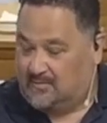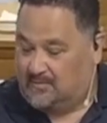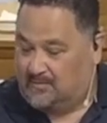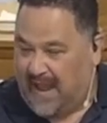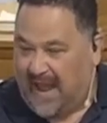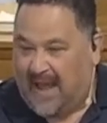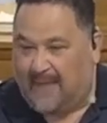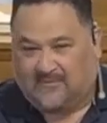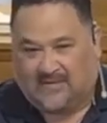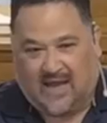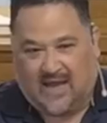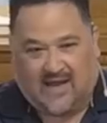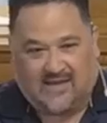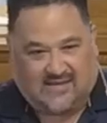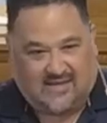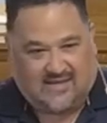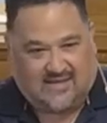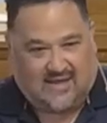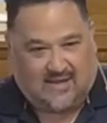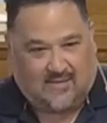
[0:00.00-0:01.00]

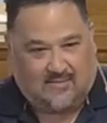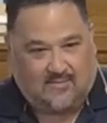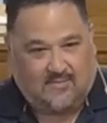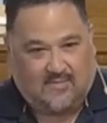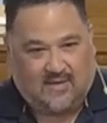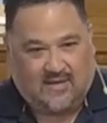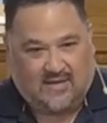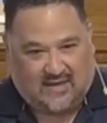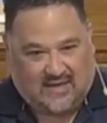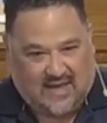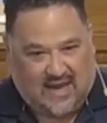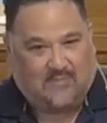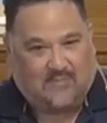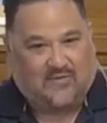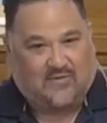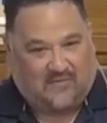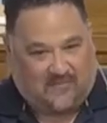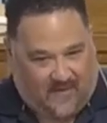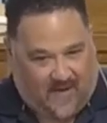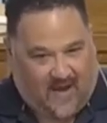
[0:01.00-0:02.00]
baptizing them in the name of
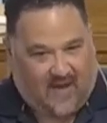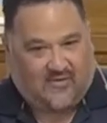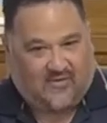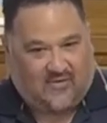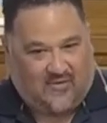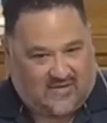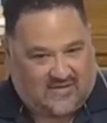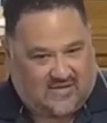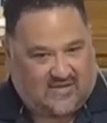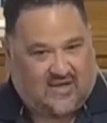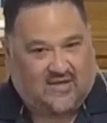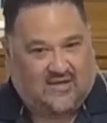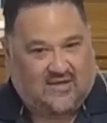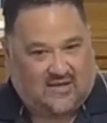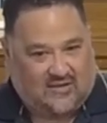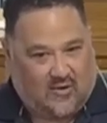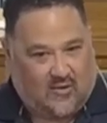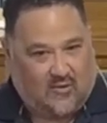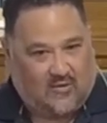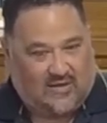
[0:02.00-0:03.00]
the Father, the Son,
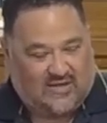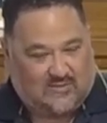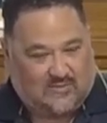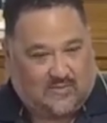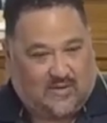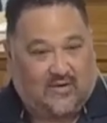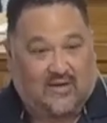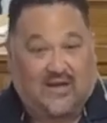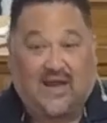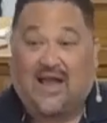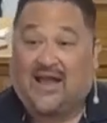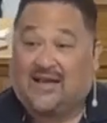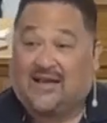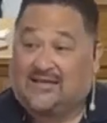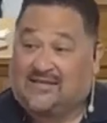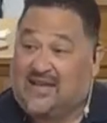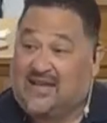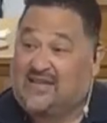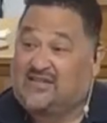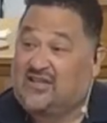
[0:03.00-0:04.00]
and the Holy Spirit,
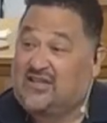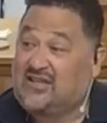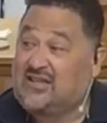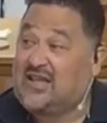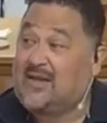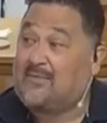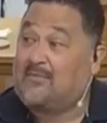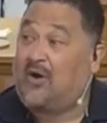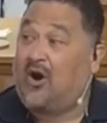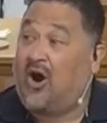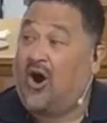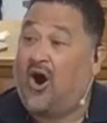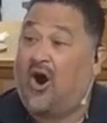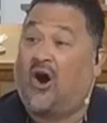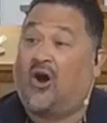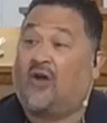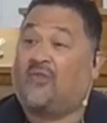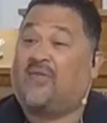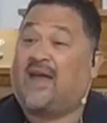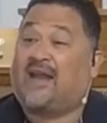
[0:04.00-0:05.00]
teaching them
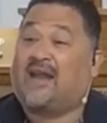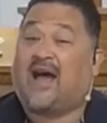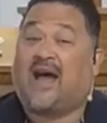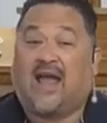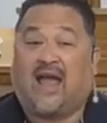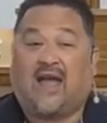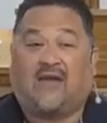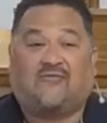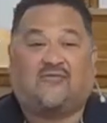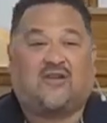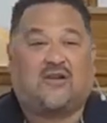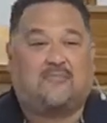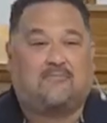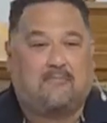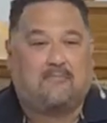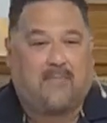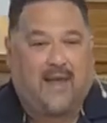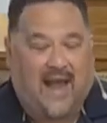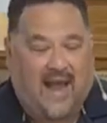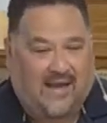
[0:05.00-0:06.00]
all that I have
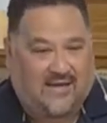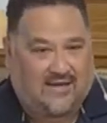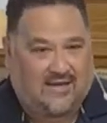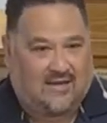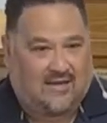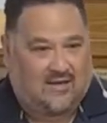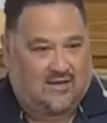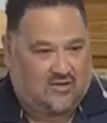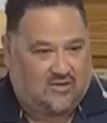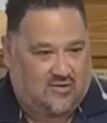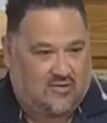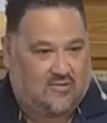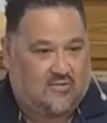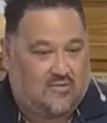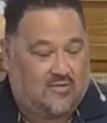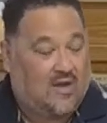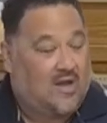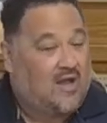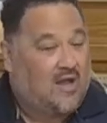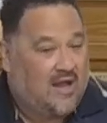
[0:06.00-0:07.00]
commanded you.
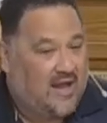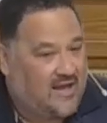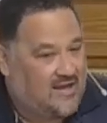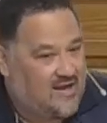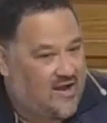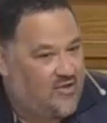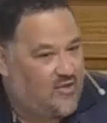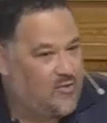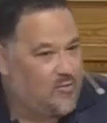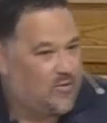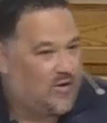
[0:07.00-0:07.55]
In other